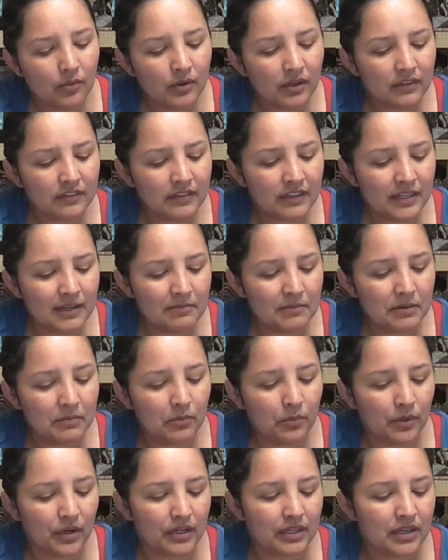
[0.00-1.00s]
We're also going to
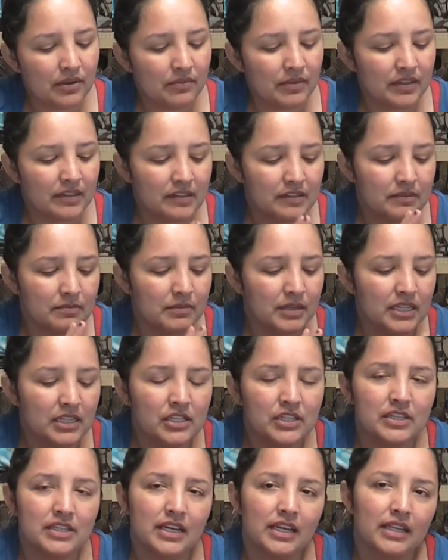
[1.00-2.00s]
be working with a
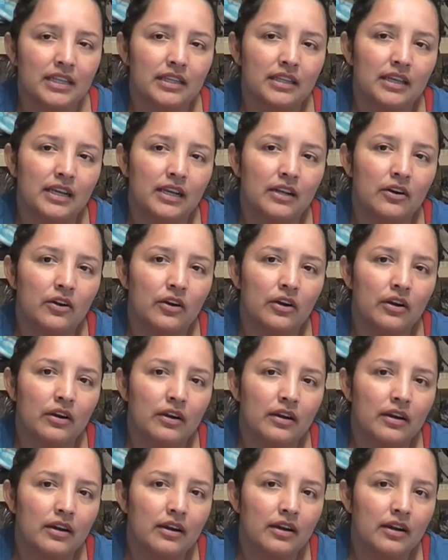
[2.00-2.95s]
smudge stick later.